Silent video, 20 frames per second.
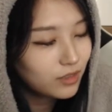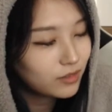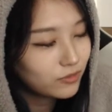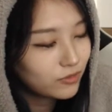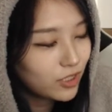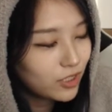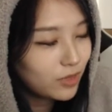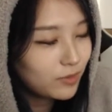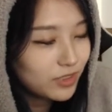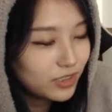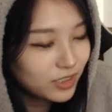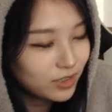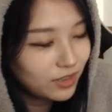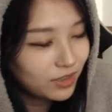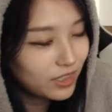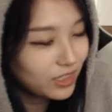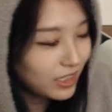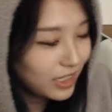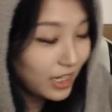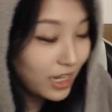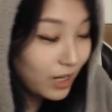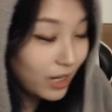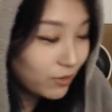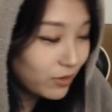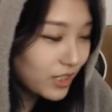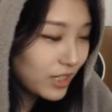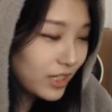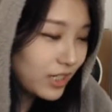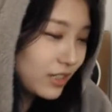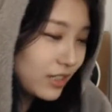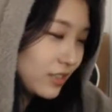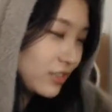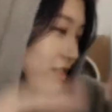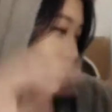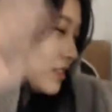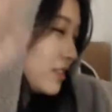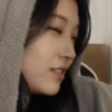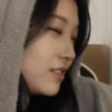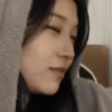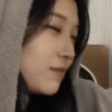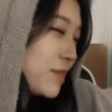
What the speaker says: ramen is something like I would eat it and just